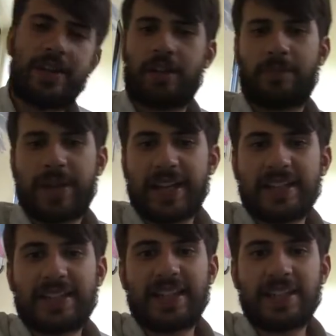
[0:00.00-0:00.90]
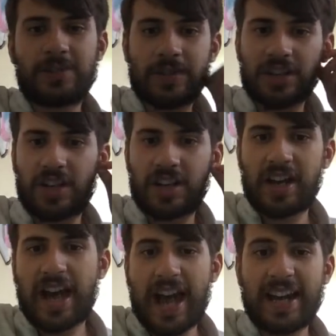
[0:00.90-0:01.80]
like piercings which are kind
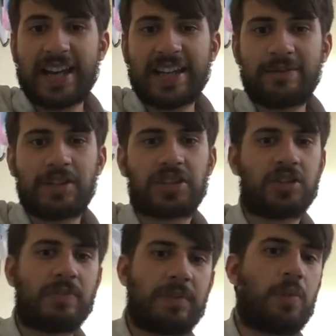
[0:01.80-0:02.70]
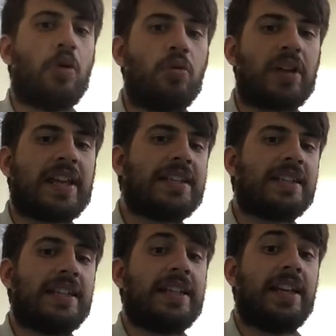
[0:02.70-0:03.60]
of hanging, which can be pulled
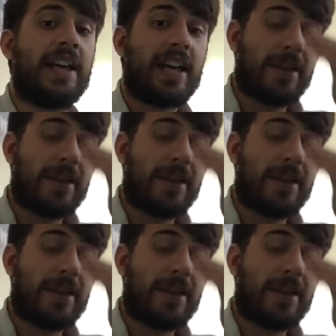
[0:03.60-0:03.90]
easily.